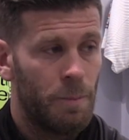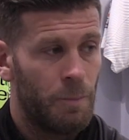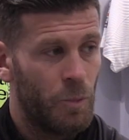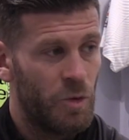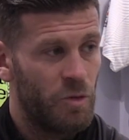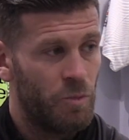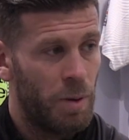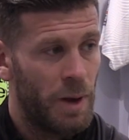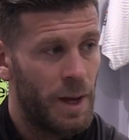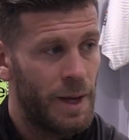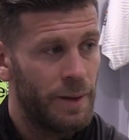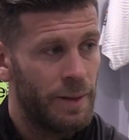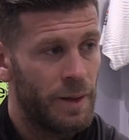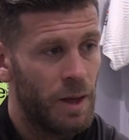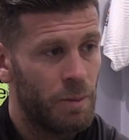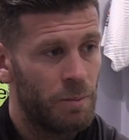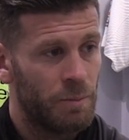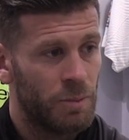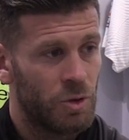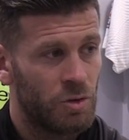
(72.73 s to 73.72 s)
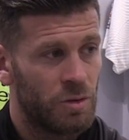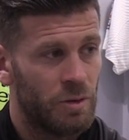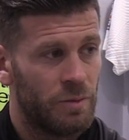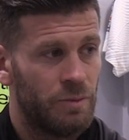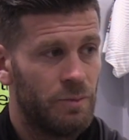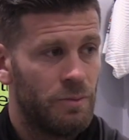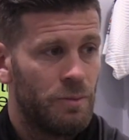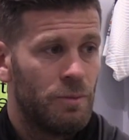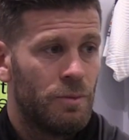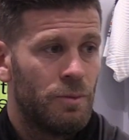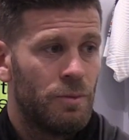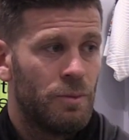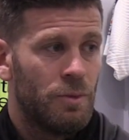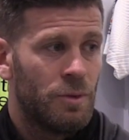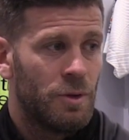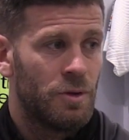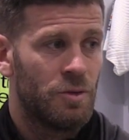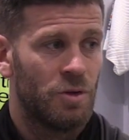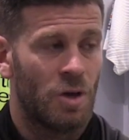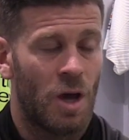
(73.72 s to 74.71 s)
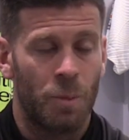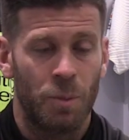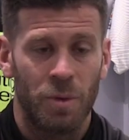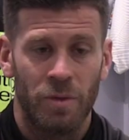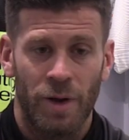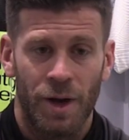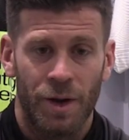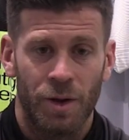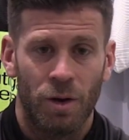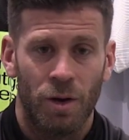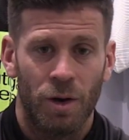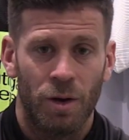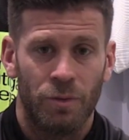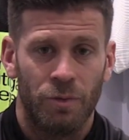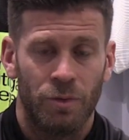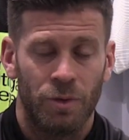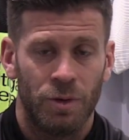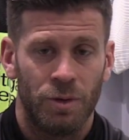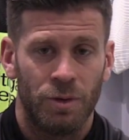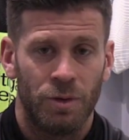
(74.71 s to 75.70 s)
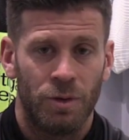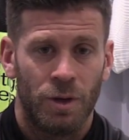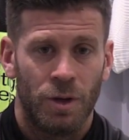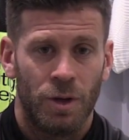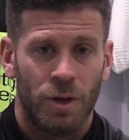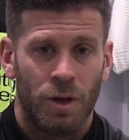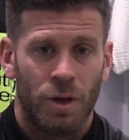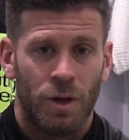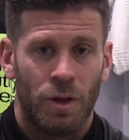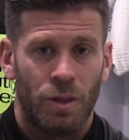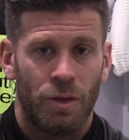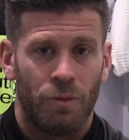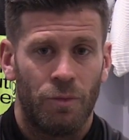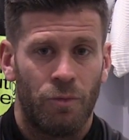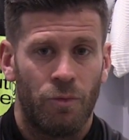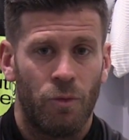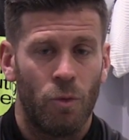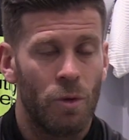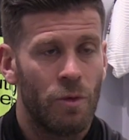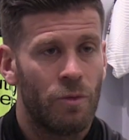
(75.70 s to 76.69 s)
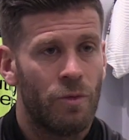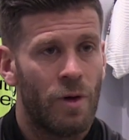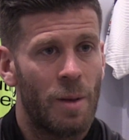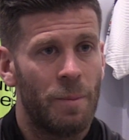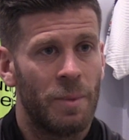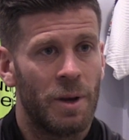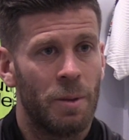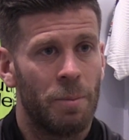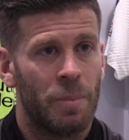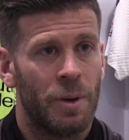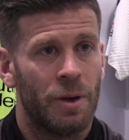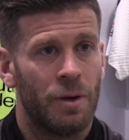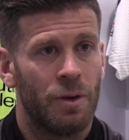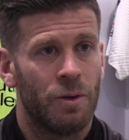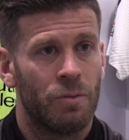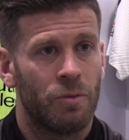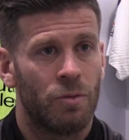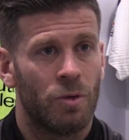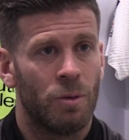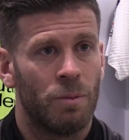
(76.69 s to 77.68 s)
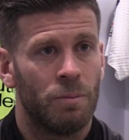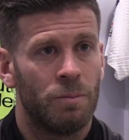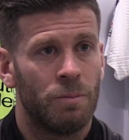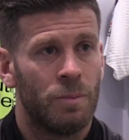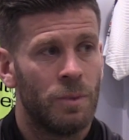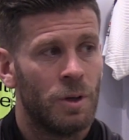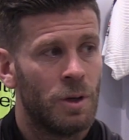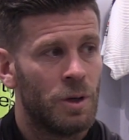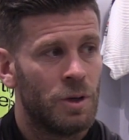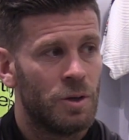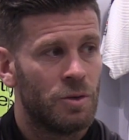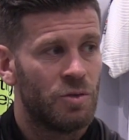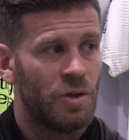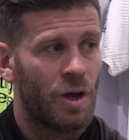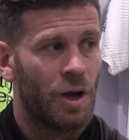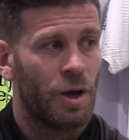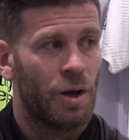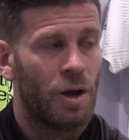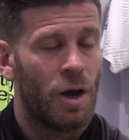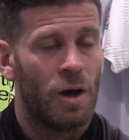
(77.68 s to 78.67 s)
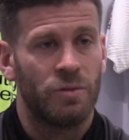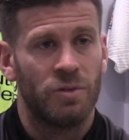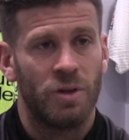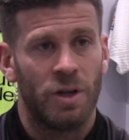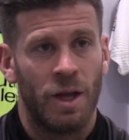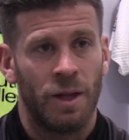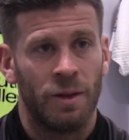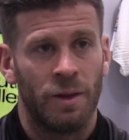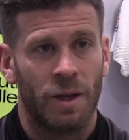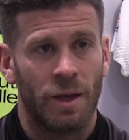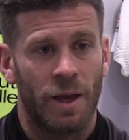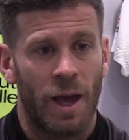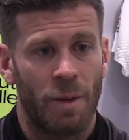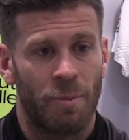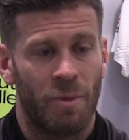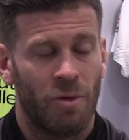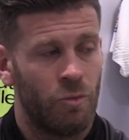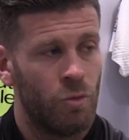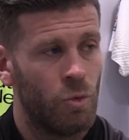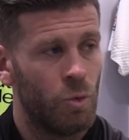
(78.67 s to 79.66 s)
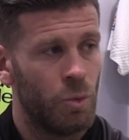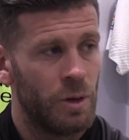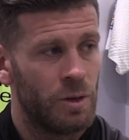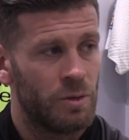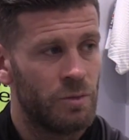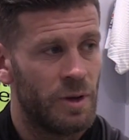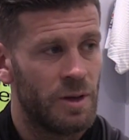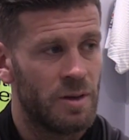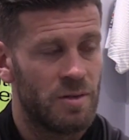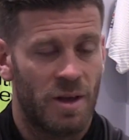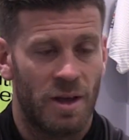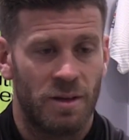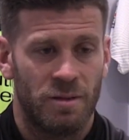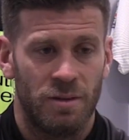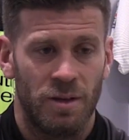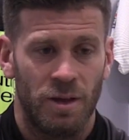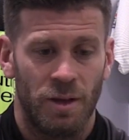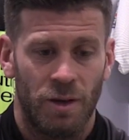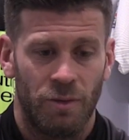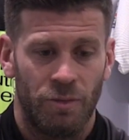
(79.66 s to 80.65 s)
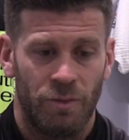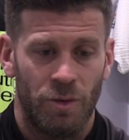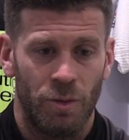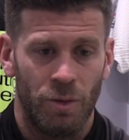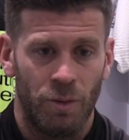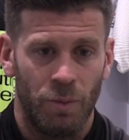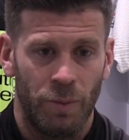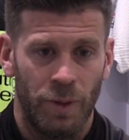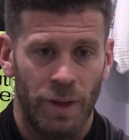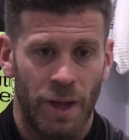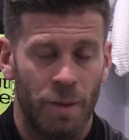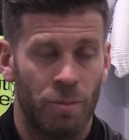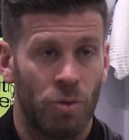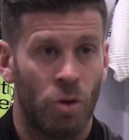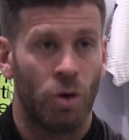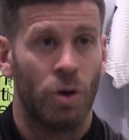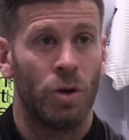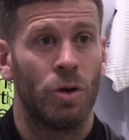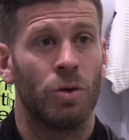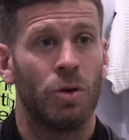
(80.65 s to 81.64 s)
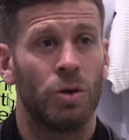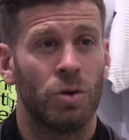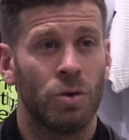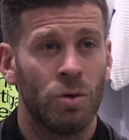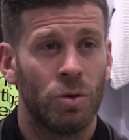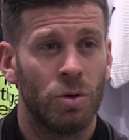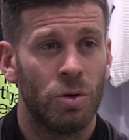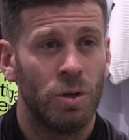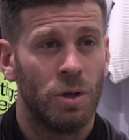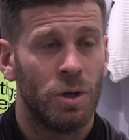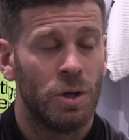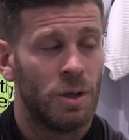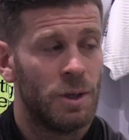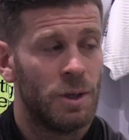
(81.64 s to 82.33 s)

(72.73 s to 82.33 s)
we've played them because of the time we've had off, and the 45 minute period from second half to the end of the game I thought was fantastic. I felt that we kept knocking on the door.